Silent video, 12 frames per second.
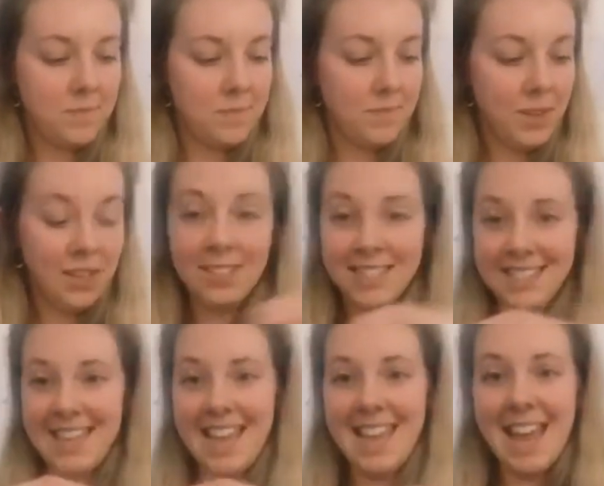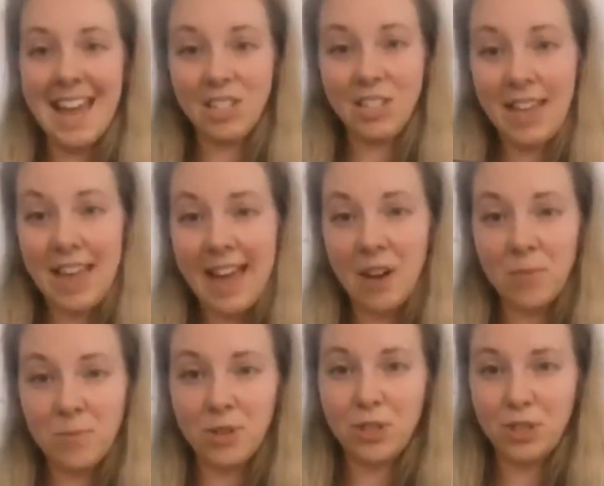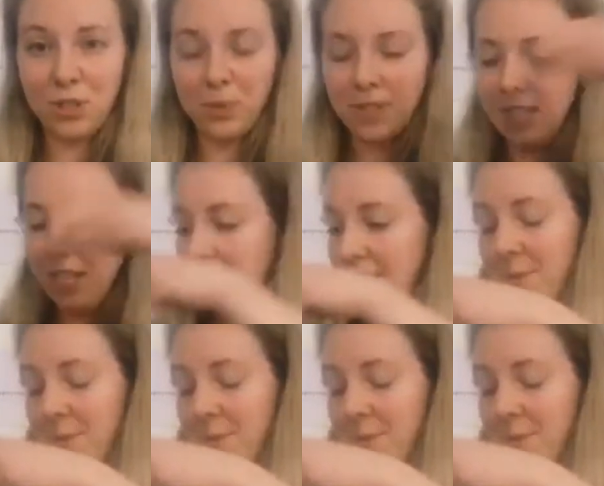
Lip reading: you'll see actually how much just one t-shirt,